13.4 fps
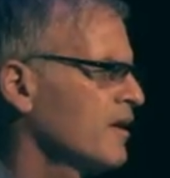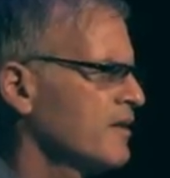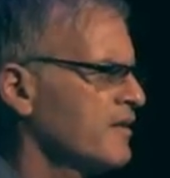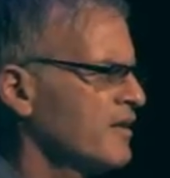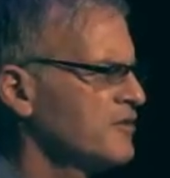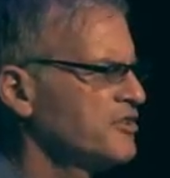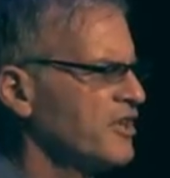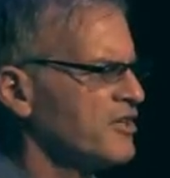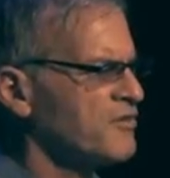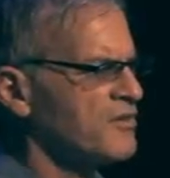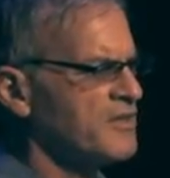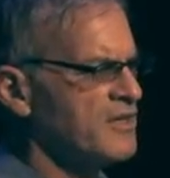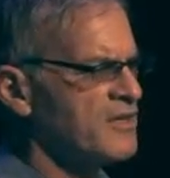And they
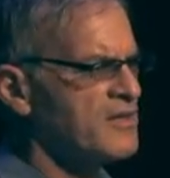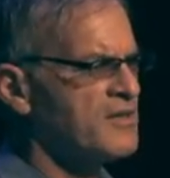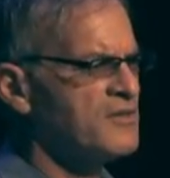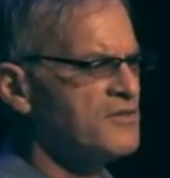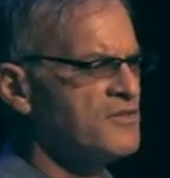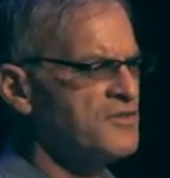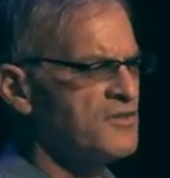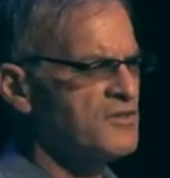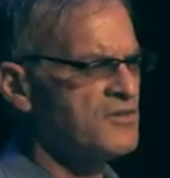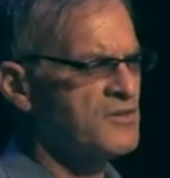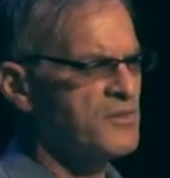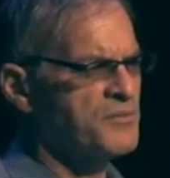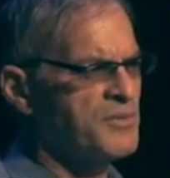generally are
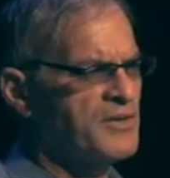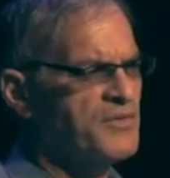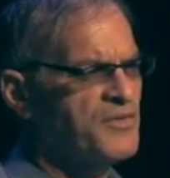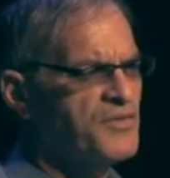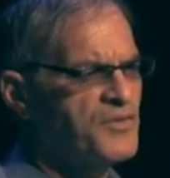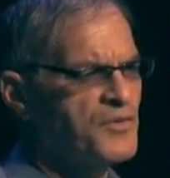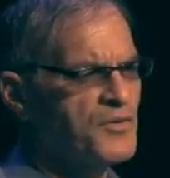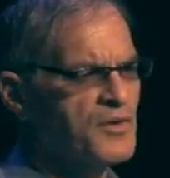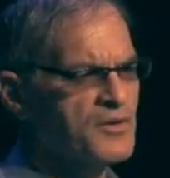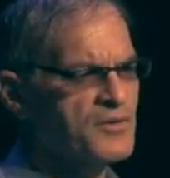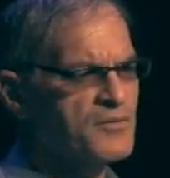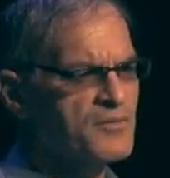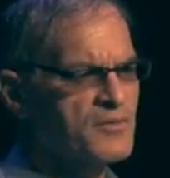considered to be
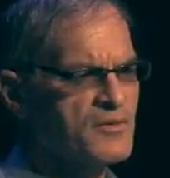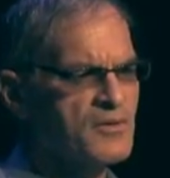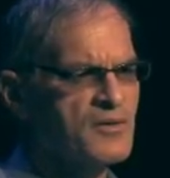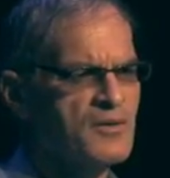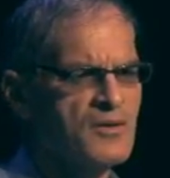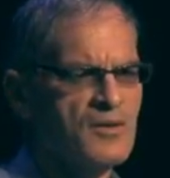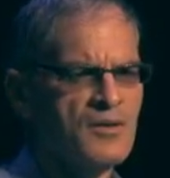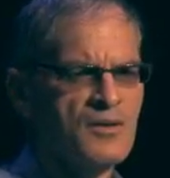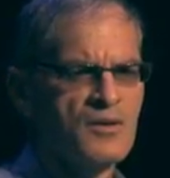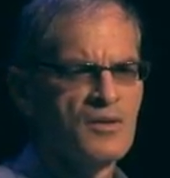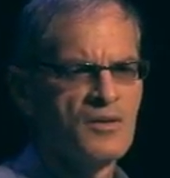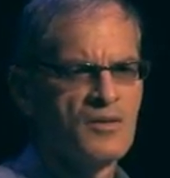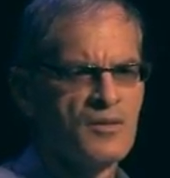four.
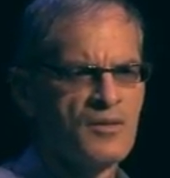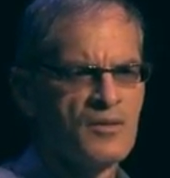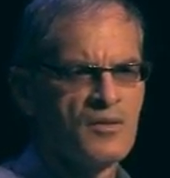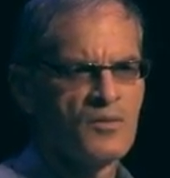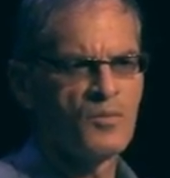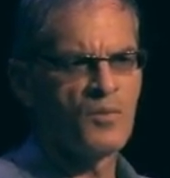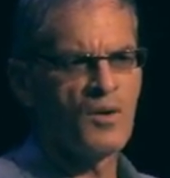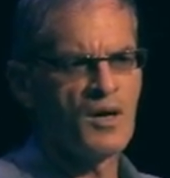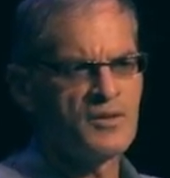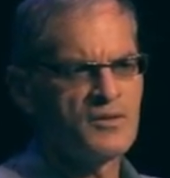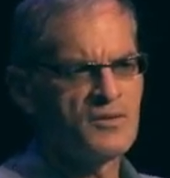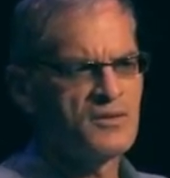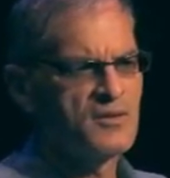
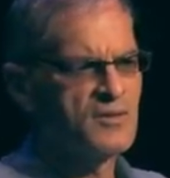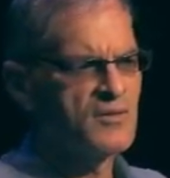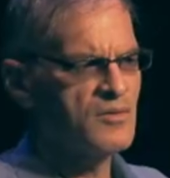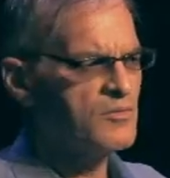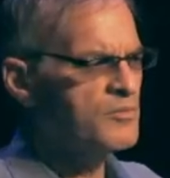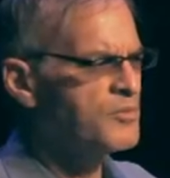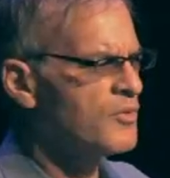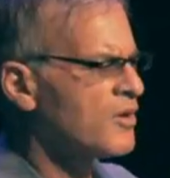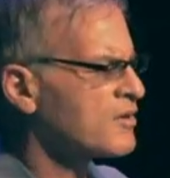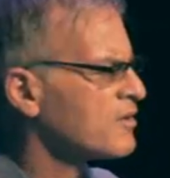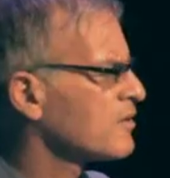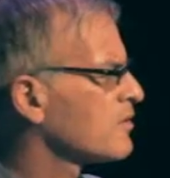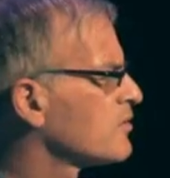One,
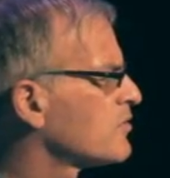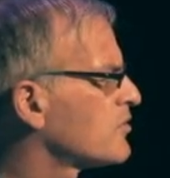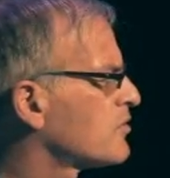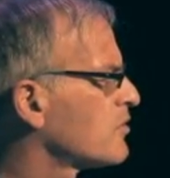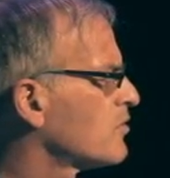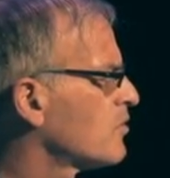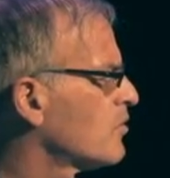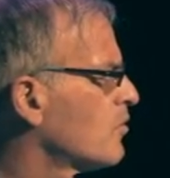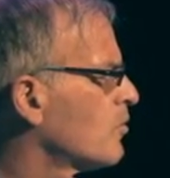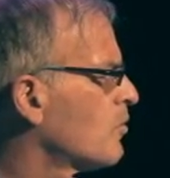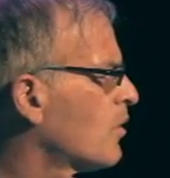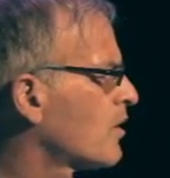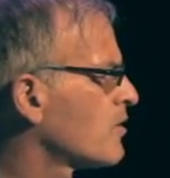borders.
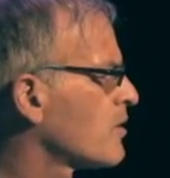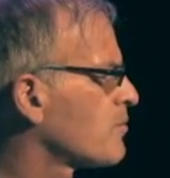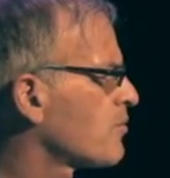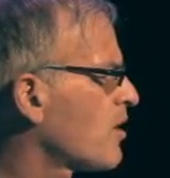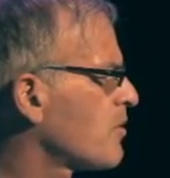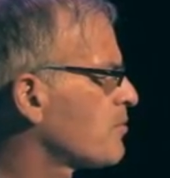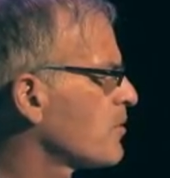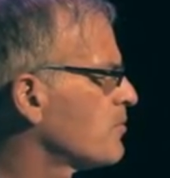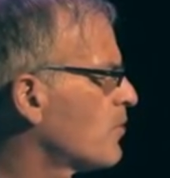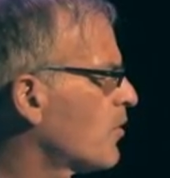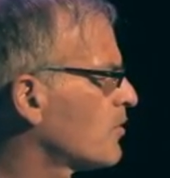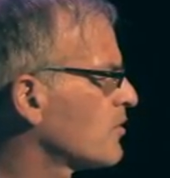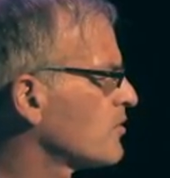What are the proper
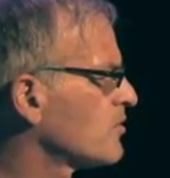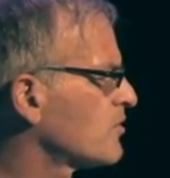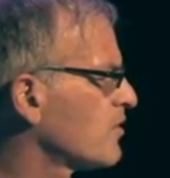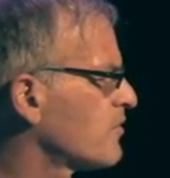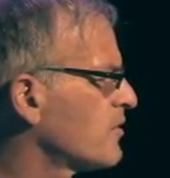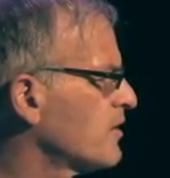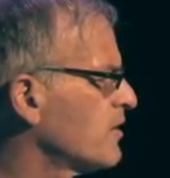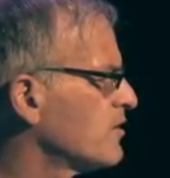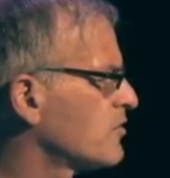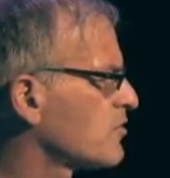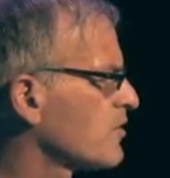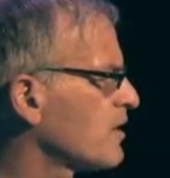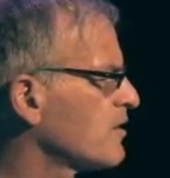borders of the
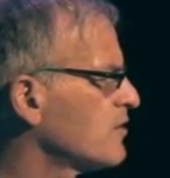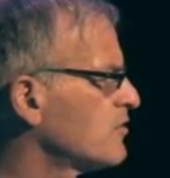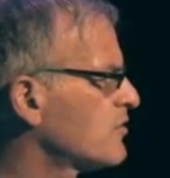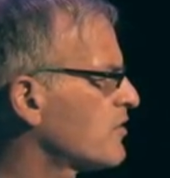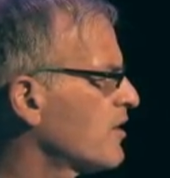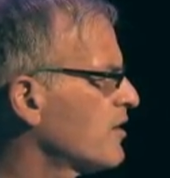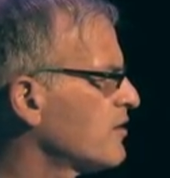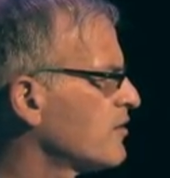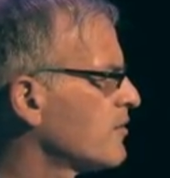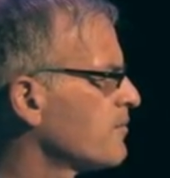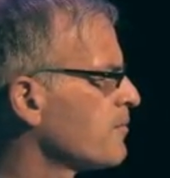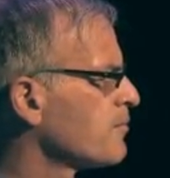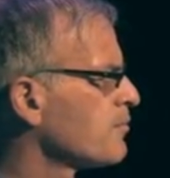Israeli state?
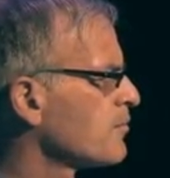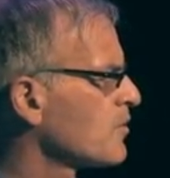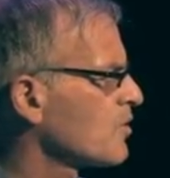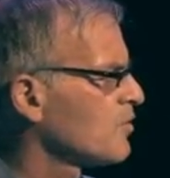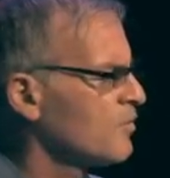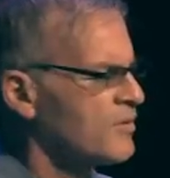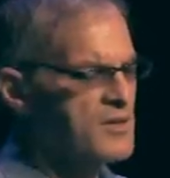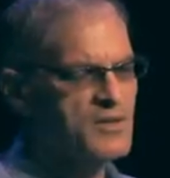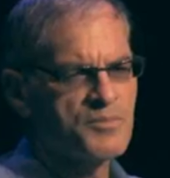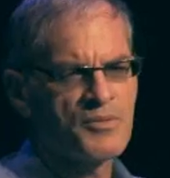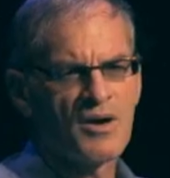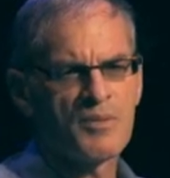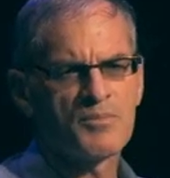What are the
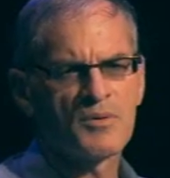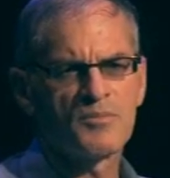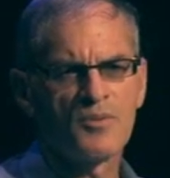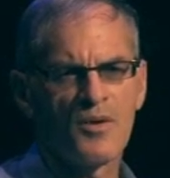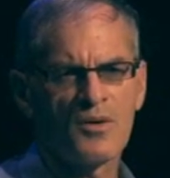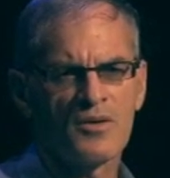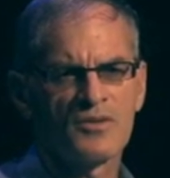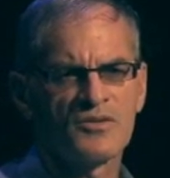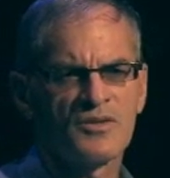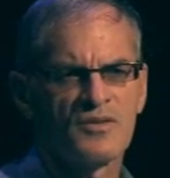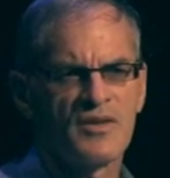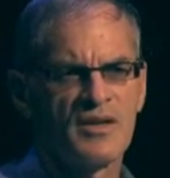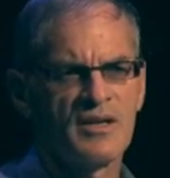proper borders
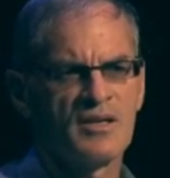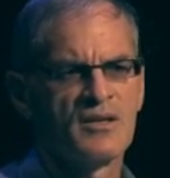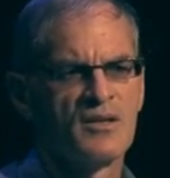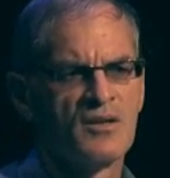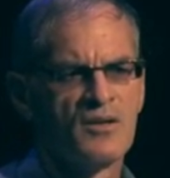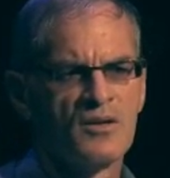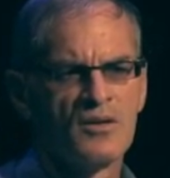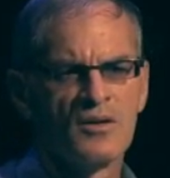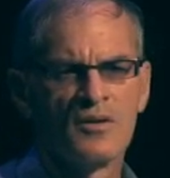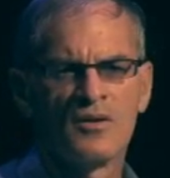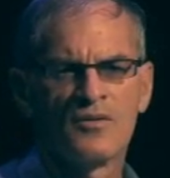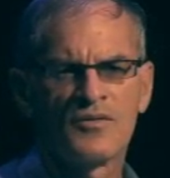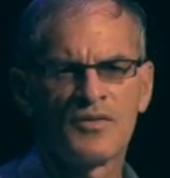of a
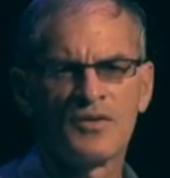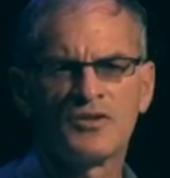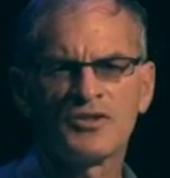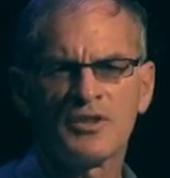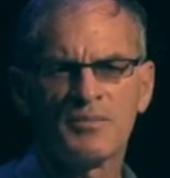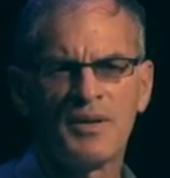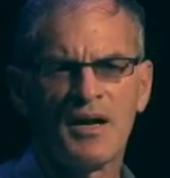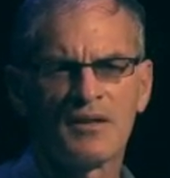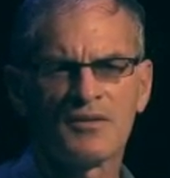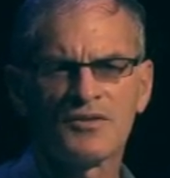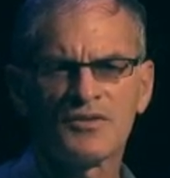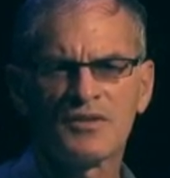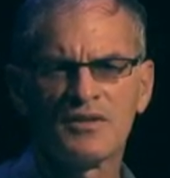future
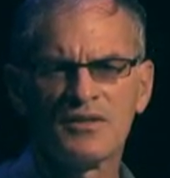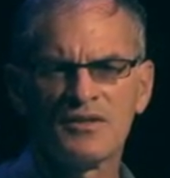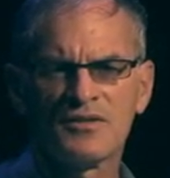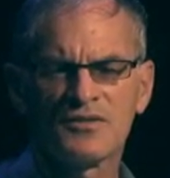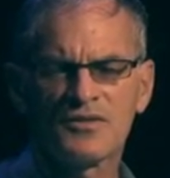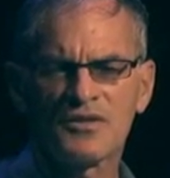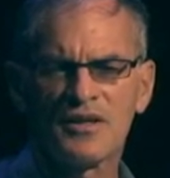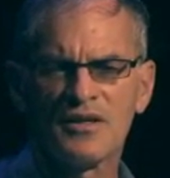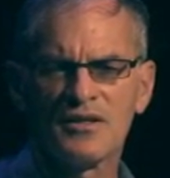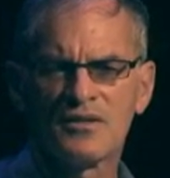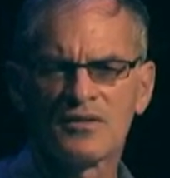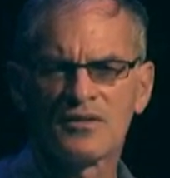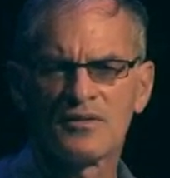Palestinian
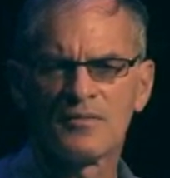state?